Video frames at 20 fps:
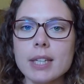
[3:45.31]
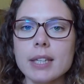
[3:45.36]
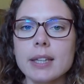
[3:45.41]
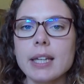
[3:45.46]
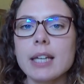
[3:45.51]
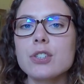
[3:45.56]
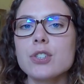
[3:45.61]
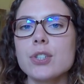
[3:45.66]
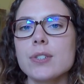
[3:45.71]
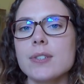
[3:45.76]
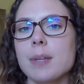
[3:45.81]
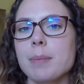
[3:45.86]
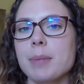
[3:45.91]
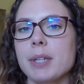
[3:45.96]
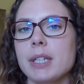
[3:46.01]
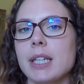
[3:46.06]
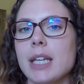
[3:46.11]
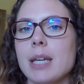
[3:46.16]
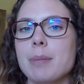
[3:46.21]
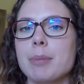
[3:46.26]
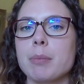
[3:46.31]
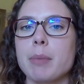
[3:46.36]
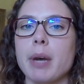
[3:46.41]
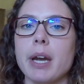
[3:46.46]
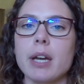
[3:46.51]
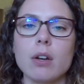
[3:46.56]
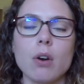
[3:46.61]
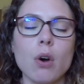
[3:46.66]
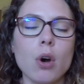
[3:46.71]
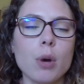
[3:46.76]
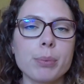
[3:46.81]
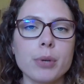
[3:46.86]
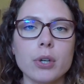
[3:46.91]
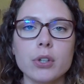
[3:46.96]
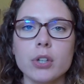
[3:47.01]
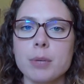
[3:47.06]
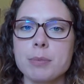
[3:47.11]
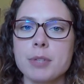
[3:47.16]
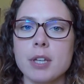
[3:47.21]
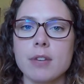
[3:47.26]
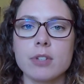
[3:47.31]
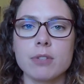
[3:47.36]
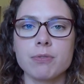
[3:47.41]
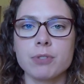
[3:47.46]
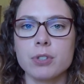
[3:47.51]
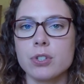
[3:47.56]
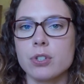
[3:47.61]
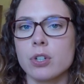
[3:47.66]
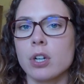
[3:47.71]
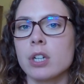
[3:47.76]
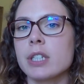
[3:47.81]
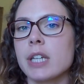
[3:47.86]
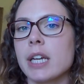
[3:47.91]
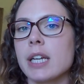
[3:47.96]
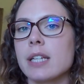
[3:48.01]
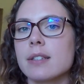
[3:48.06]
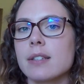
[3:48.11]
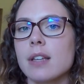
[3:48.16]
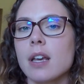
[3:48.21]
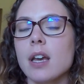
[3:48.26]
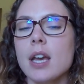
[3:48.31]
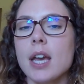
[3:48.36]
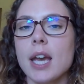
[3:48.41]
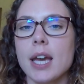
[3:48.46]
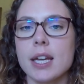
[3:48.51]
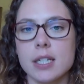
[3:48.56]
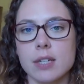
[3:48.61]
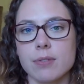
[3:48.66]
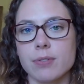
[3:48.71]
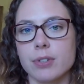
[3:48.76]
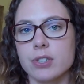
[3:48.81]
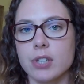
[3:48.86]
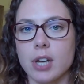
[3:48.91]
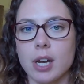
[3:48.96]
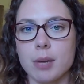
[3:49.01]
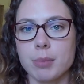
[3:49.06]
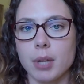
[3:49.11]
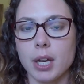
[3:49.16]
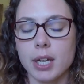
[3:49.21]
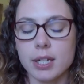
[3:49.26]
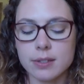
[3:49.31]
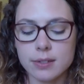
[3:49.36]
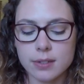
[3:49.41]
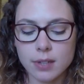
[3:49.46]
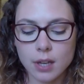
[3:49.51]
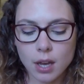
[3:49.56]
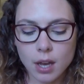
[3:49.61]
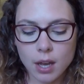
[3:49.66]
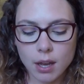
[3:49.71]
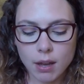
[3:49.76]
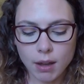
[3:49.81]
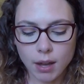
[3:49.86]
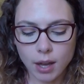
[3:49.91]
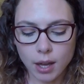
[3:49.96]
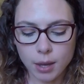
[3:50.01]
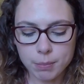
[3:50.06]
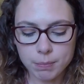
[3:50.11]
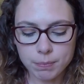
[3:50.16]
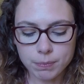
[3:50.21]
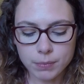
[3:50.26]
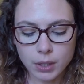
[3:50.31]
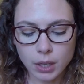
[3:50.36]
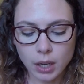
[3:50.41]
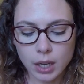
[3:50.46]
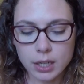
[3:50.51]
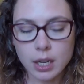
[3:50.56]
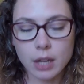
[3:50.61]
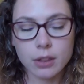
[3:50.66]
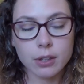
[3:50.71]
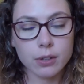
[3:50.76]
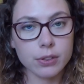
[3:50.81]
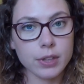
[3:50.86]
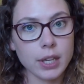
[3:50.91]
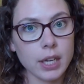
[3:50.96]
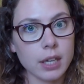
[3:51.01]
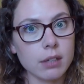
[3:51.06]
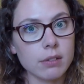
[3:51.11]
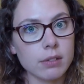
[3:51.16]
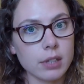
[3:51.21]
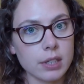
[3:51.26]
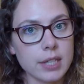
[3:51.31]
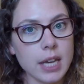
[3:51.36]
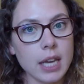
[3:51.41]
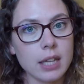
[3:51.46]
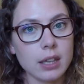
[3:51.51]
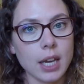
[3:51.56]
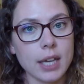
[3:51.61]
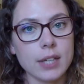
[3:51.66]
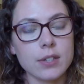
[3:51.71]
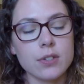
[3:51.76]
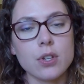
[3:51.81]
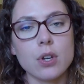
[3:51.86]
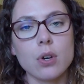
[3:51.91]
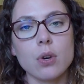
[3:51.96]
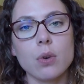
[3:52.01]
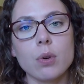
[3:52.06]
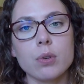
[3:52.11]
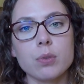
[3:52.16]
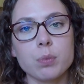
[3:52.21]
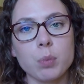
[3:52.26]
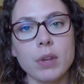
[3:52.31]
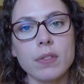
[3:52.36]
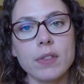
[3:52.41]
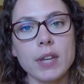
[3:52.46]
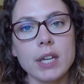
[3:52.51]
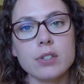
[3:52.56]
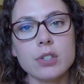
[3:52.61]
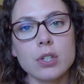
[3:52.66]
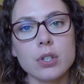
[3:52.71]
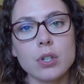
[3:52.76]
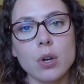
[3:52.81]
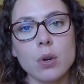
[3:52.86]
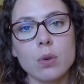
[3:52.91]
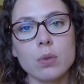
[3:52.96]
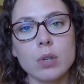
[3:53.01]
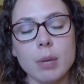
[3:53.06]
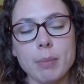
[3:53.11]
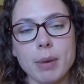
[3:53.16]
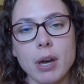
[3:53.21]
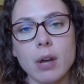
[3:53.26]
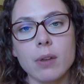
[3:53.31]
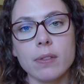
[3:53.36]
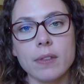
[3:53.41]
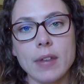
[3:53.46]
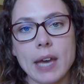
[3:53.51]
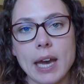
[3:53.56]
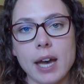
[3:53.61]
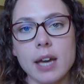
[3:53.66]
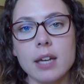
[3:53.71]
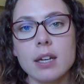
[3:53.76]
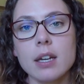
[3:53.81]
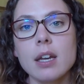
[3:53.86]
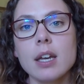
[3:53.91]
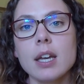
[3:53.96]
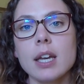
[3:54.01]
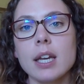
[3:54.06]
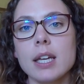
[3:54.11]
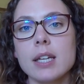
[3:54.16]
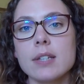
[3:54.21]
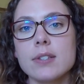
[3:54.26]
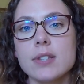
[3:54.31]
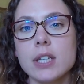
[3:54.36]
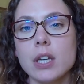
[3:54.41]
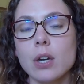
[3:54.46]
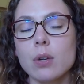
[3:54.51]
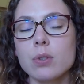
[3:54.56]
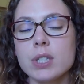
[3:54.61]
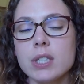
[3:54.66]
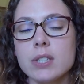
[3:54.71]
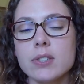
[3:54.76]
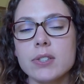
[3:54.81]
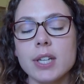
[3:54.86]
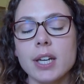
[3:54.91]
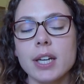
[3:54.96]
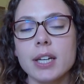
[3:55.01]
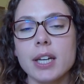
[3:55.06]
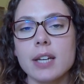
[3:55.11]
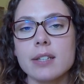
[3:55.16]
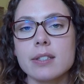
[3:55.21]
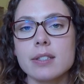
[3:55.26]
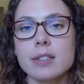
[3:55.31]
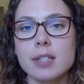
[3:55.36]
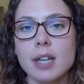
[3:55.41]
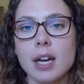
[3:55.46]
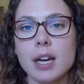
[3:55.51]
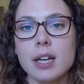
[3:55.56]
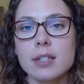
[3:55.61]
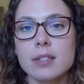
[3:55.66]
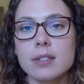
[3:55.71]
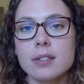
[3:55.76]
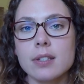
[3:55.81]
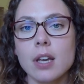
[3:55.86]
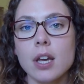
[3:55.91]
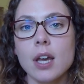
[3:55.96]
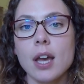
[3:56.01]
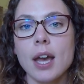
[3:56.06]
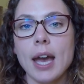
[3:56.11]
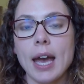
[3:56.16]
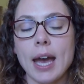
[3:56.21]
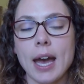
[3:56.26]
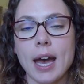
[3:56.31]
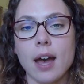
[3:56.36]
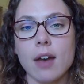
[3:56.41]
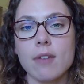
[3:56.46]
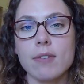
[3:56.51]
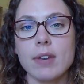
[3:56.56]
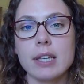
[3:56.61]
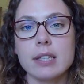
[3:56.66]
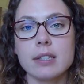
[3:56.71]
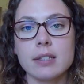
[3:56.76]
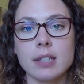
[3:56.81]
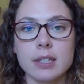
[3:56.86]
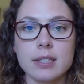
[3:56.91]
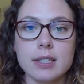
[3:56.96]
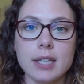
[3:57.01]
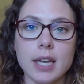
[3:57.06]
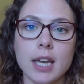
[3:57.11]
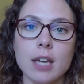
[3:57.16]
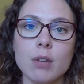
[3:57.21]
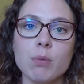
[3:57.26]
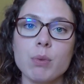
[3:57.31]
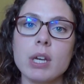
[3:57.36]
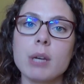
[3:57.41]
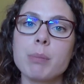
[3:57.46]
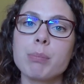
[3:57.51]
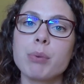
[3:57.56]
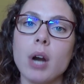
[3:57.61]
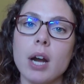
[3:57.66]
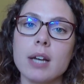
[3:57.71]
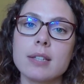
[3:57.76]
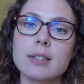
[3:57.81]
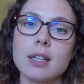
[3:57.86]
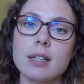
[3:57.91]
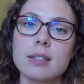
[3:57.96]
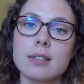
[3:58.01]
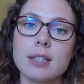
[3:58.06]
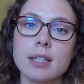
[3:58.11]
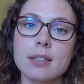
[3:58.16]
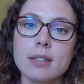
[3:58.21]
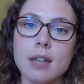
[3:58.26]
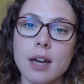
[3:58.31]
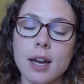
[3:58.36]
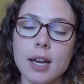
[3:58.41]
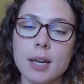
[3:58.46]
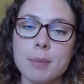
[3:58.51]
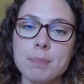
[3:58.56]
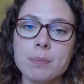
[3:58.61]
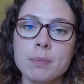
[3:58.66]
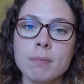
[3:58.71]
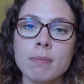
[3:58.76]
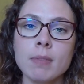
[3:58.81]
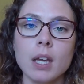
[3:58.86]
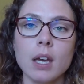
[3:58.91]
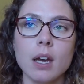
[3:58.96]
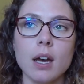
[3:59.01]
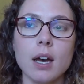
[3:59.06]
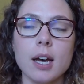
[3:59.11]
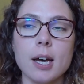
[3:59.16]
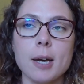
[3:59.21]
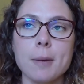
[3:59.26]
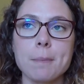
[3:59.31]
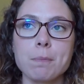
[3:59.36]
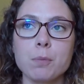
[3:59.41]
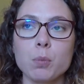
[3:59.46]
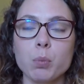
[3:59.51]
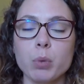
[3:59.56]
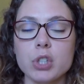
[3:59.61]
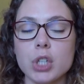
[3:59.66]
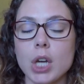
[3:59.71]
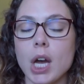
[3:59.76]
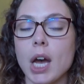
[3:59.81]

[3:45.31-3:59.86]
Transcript: that's just something to keep in mind. All programs have different start dates and different timelines. Another thing, the deadlines though, one thing to note about that is the OTCAS does have a 6 to 8 week processing time, which